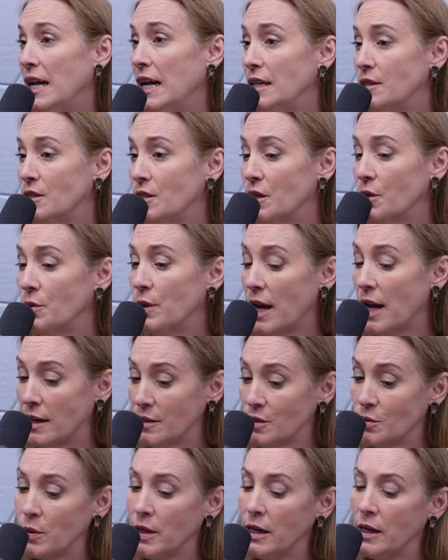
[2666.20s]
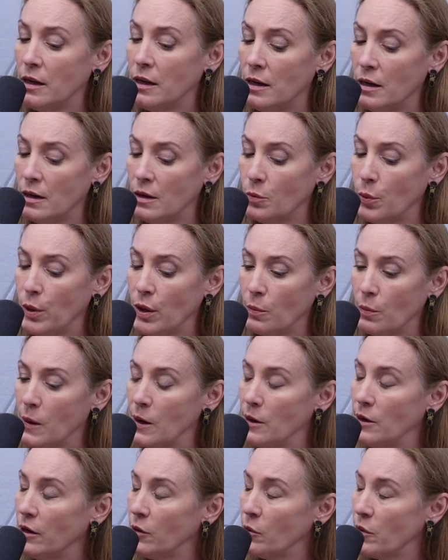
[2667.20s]
And so yes, we are we are
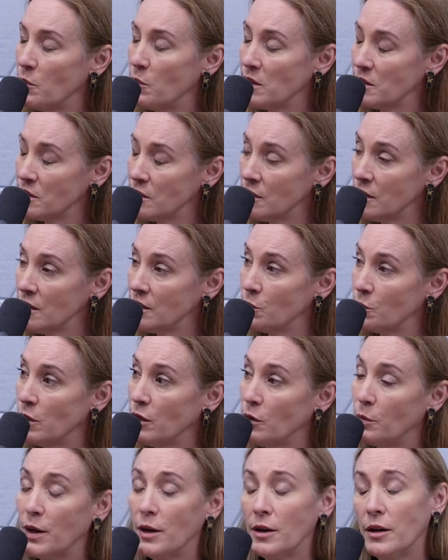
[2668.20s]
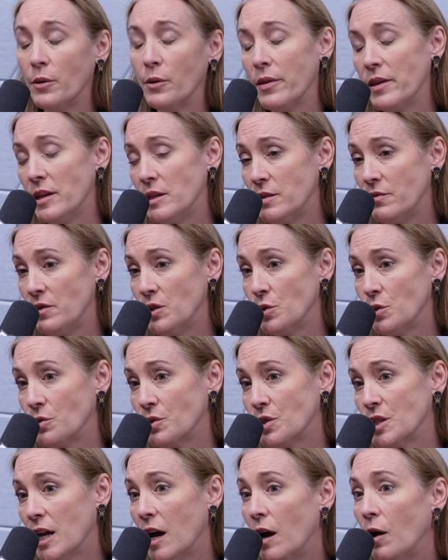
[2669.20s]
partnering with businesses and we are partnering with
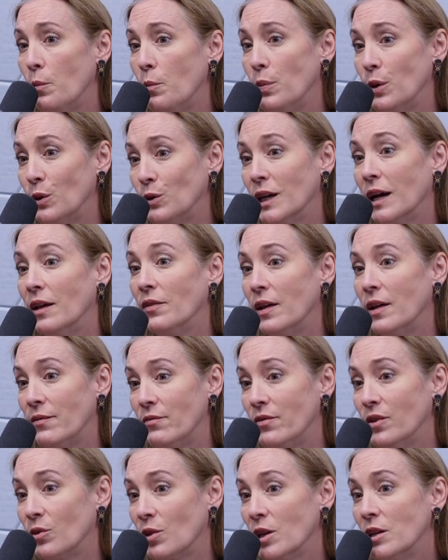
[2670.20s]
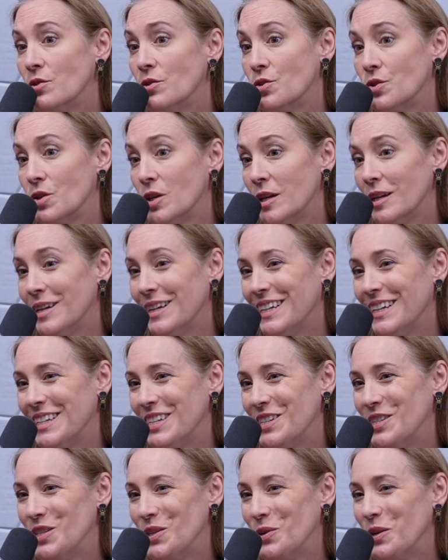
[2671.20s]
individuals to help build out that village
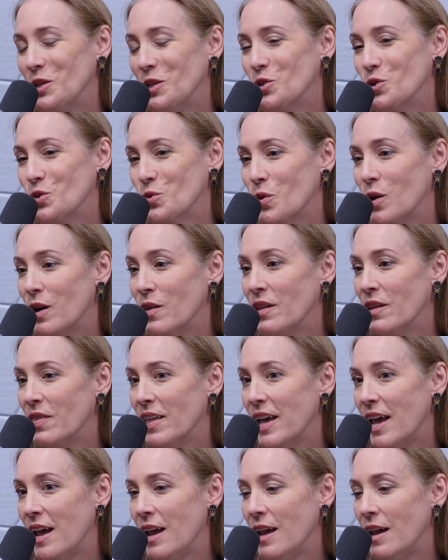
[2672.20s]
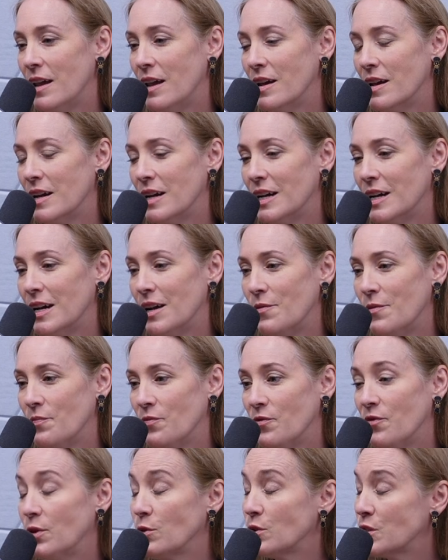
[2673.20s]
to ensure that they
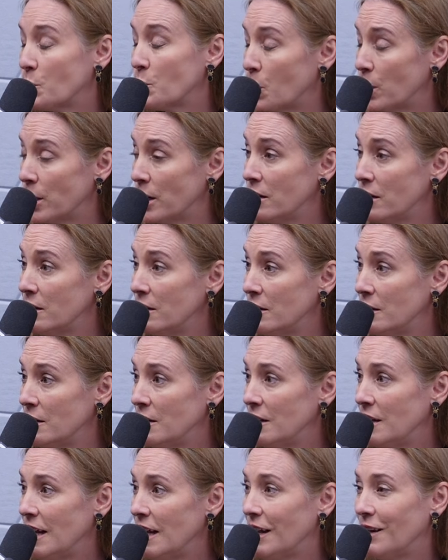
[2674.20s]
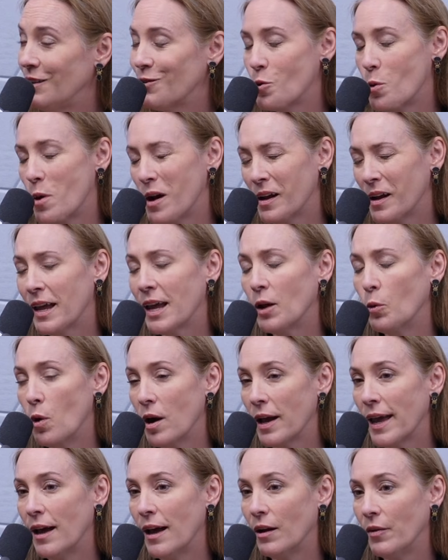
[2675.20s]
um, feel supported and can
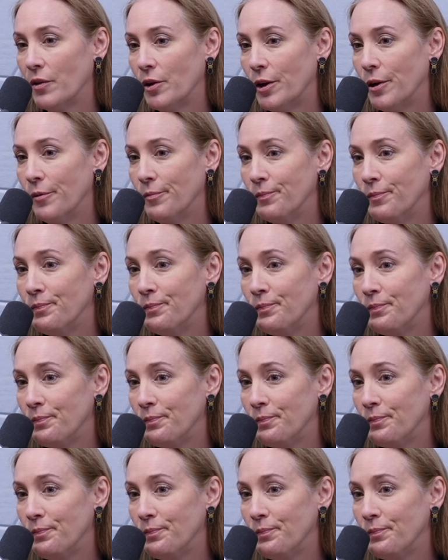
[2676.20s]
walk out on their own.